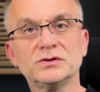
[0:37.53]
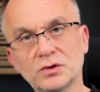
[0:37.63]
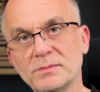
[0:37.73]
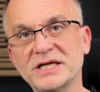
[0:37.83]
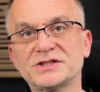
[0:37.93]

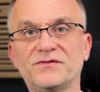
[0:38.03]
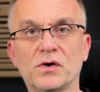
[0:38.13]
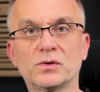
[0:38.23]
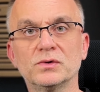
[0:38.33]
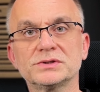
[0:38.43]
Too much
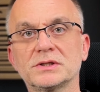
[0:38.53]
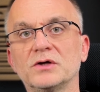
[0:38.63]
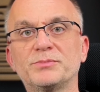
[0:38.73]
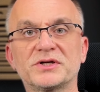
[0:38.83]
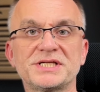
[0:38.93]
focus
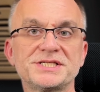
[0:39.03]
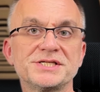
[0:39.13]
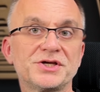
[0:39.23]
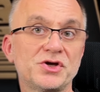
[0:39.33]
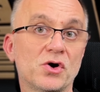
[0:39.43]
on
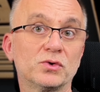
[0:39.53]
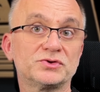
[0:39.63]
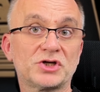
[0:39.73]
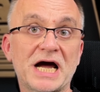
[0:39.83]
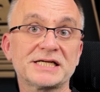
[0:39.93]
processing your
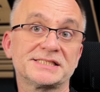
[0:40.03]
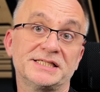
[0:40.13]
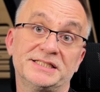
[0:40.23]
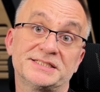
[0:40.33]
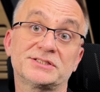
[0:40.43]
tracks
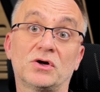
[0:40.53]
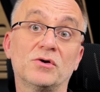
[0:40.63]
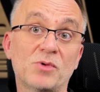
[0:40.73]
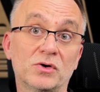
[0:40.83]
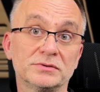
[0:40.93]
in solo
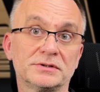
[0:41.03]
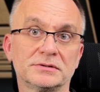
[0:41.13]
mode.